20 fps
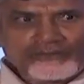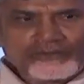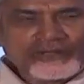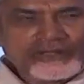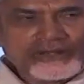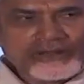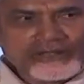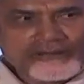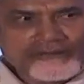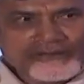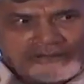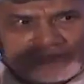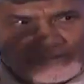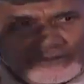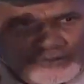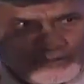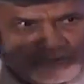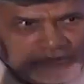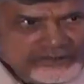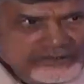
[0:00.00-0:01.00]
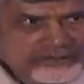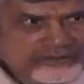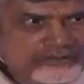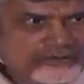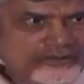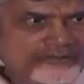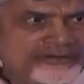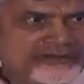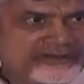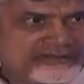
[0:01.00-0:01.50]
We are having 1000
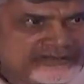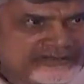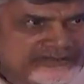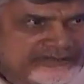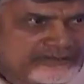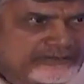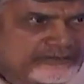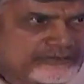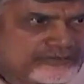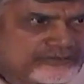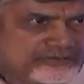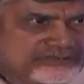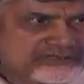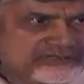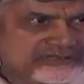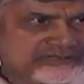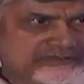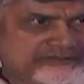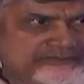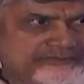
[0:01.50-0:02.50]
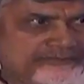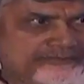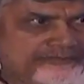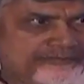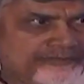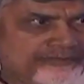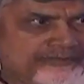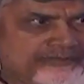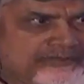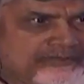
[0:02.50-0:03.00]
kilometers sea coast
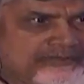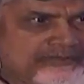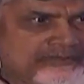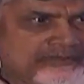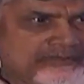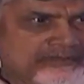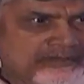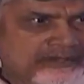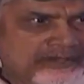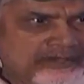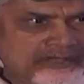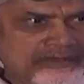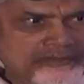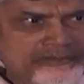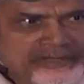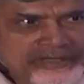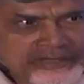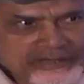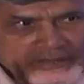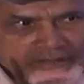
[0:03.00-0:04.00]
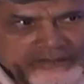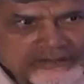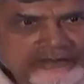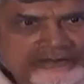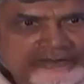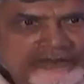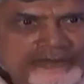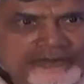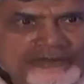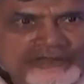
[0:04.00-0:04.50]
I am making
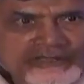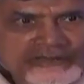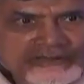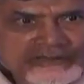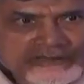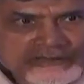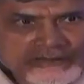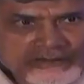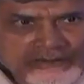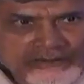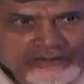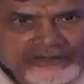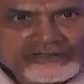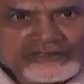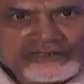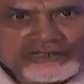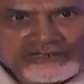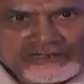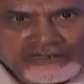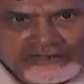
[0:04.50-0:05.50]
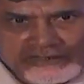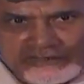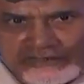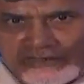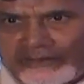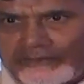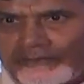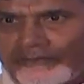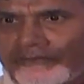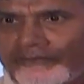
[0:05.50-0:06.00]
Andhra Pradesh as a logistics
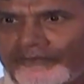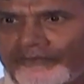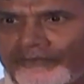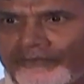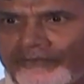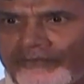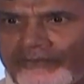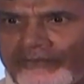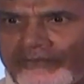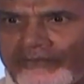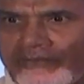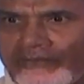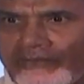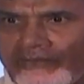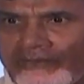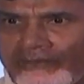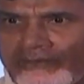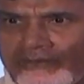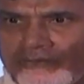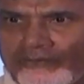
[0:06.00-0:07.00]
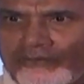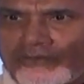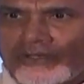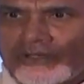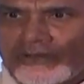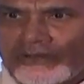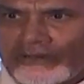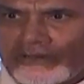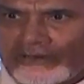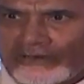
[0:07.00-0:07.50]
hub. We
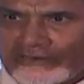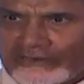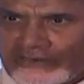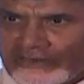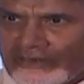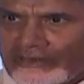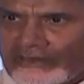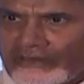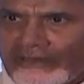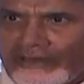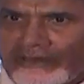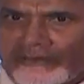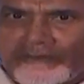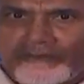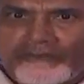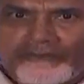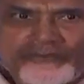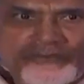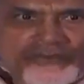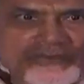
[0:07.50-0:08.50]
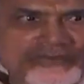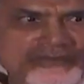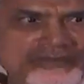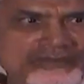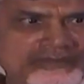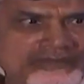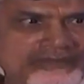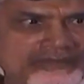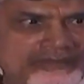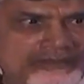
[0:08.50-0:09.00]
are constructing
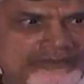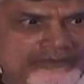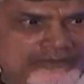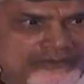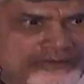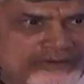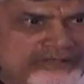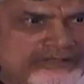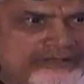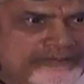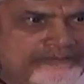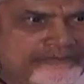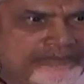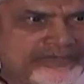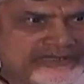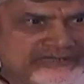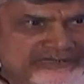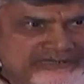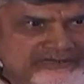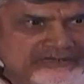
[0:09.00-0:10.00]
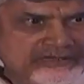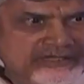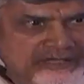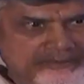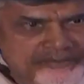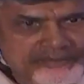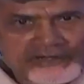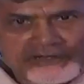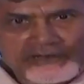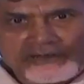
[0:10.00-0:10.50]
one of the best
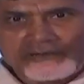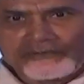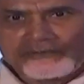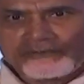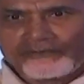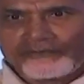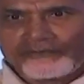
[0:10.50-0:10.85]
capital,